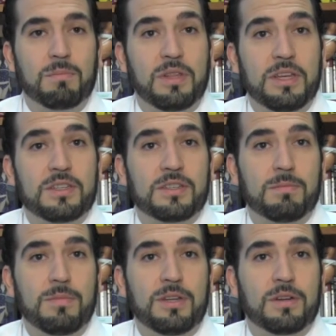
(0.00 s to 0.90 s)
Please
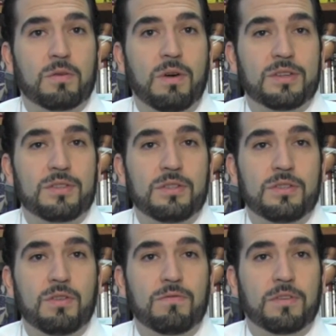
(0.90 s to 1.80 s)
submit your
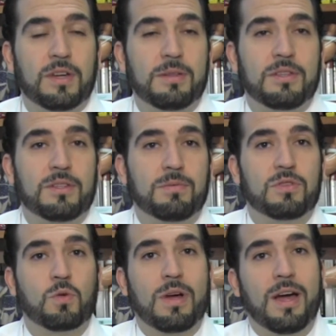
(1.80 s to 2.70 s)
questions. Don't forget to
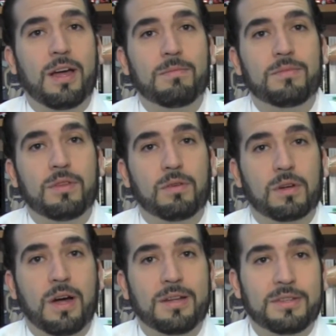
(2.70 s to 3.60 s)
subscribe or
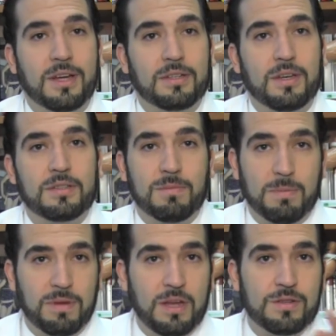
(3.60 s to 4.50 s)
contact us.
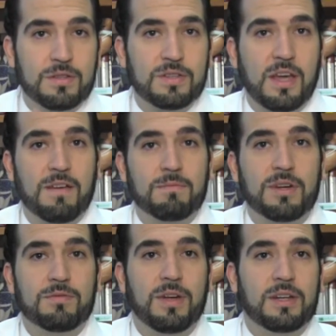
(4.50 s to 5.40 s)
My patients have
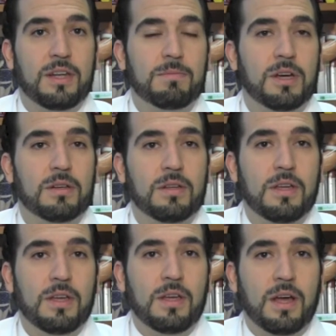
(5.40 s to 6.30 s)
my direct email.
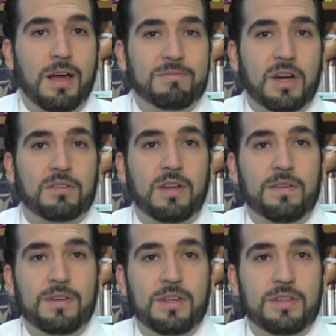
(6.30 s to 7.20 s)
I'm Dr.
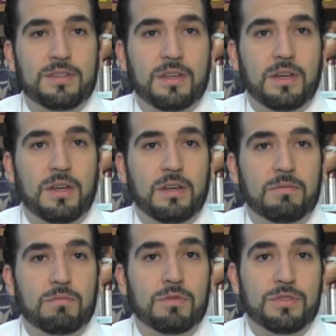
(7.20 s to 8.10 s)
Alvarez.
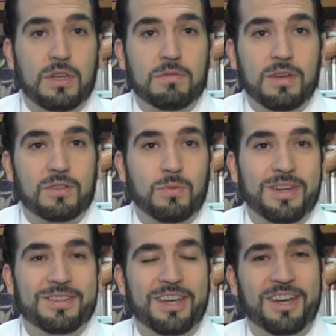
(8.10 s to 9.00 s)
We'll see you next
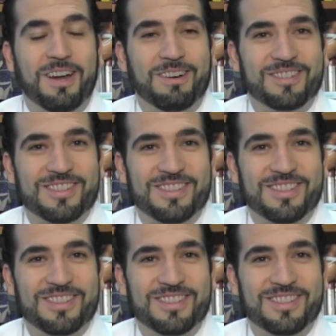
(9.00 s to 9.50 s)
week. Take care.